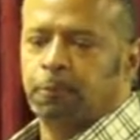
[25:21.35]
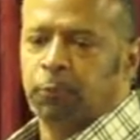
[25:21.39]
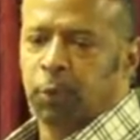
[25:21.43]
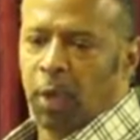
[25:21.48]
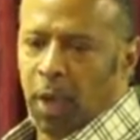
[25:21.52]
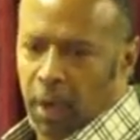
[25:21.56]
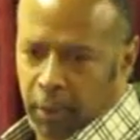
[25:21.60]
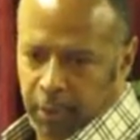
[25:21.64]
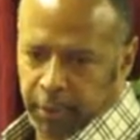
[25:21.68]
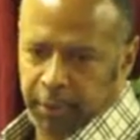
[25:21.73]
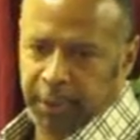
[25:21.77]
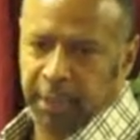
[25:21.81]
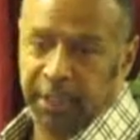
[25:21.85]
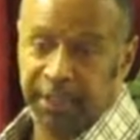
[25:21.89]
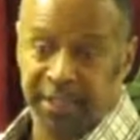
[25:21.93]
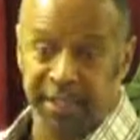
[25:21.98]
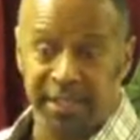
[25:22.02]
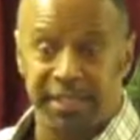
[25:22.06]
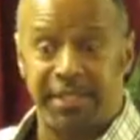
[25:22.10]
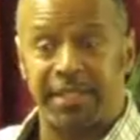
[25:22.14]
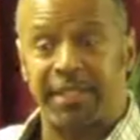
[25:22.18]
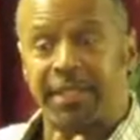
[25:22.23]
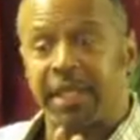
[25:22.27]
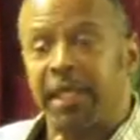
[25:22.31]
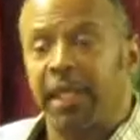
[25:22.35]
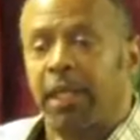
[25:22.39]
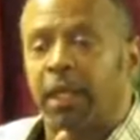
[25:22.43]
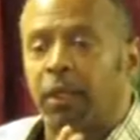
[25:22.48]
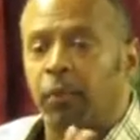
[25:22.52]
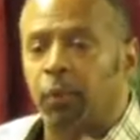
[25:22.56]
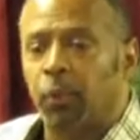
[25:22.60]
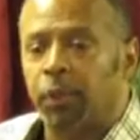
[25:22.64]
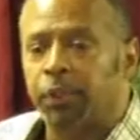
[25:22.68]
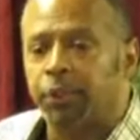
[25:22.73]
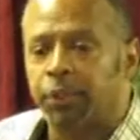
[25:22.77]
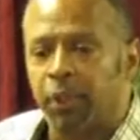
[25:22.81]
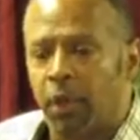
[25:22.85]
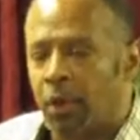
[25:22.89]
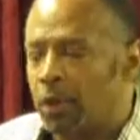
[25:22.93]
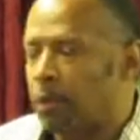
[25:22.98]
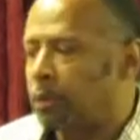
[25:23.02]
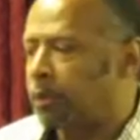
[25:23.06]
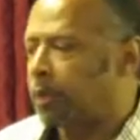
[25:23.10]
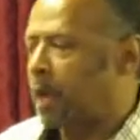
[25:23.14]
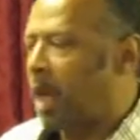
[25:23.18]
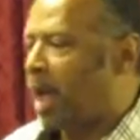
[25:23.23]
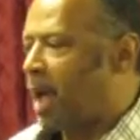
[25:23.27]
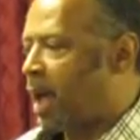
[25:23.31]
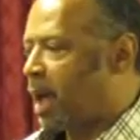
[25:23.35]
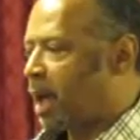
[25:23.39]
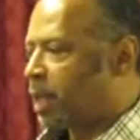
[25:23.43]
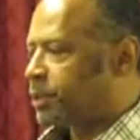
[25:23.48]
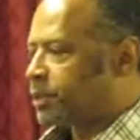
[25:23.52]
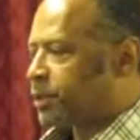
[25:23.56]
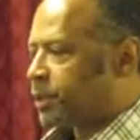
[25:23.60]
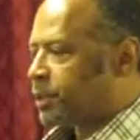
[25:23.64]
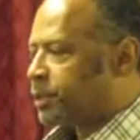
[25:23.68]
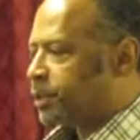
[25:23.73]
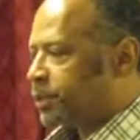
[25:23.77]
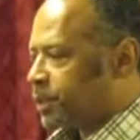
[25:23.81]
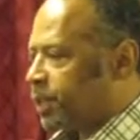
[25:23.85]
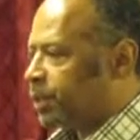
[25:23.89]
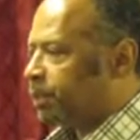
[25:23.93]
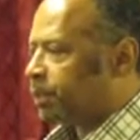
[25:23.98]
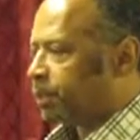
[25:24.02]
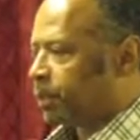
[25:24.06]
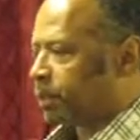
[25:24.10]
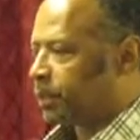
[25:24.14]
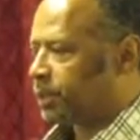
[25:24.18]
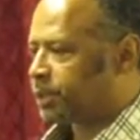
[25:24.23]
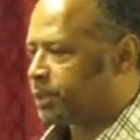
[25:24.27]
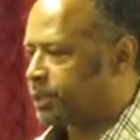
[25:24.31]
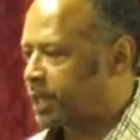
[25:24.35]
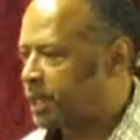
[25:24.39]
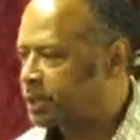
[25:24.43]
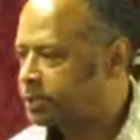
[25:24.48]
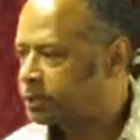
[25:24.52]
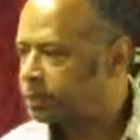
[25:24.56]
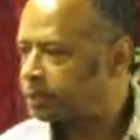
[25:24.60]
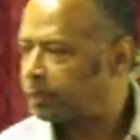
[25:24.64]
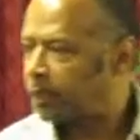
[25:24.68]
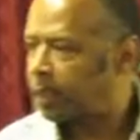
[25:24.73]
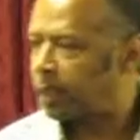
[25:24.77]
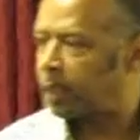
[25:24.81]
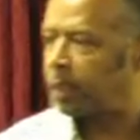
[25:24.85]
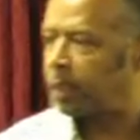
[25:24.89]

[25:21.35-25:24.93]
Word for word: Y'all need to see it with your own eyes. It's simple with Jezebel.